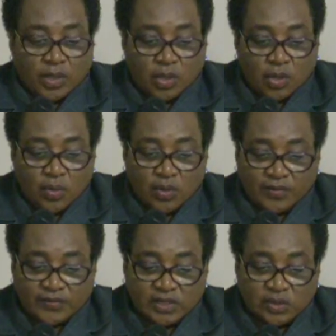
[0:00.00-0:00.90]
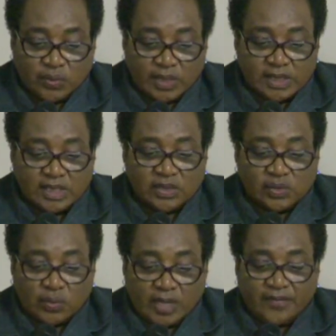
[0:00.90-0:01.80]
know of situations
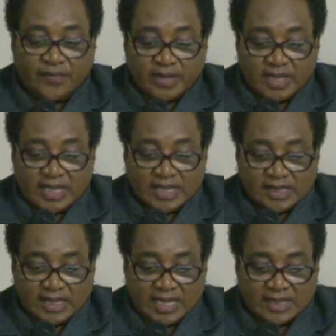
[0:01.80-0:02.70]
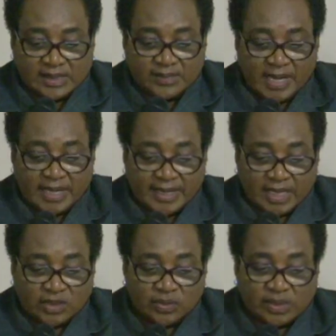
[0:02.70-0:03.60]
where foreign nationals
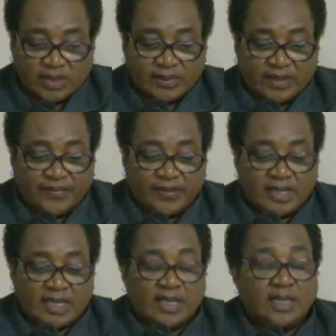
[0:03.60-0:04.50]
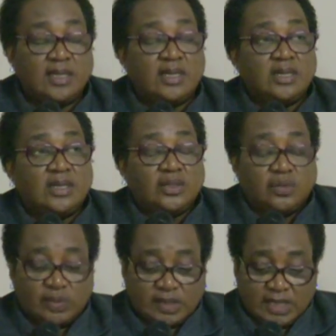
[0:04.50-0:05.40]
migrate to South Africa
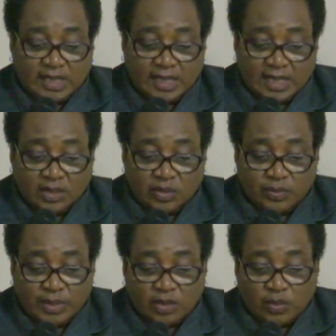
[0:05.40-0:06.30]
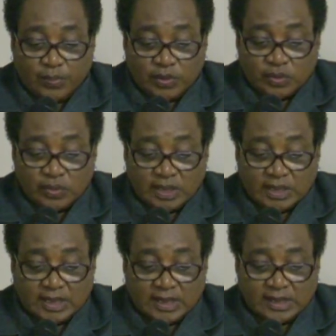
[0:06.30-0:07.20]
to seek economic
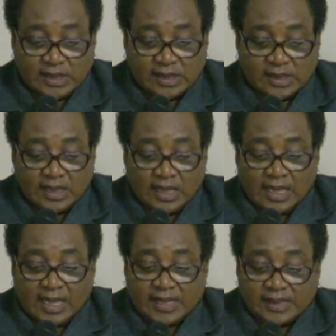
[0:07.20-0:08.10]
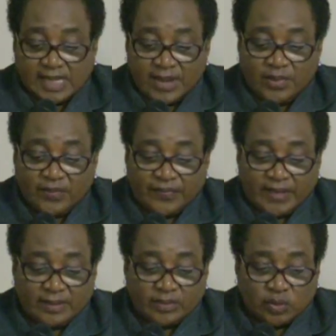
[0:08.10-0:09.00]
opportunities, and some of
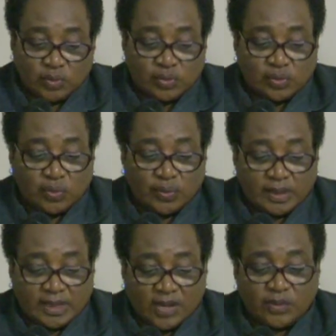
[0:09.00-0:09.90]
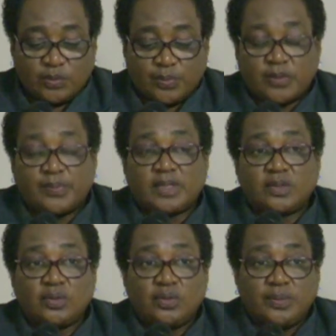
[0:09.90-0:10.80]
them do so without proper
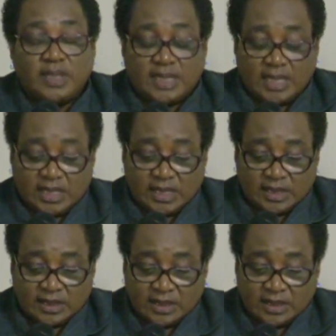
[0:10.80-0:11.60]
documentation.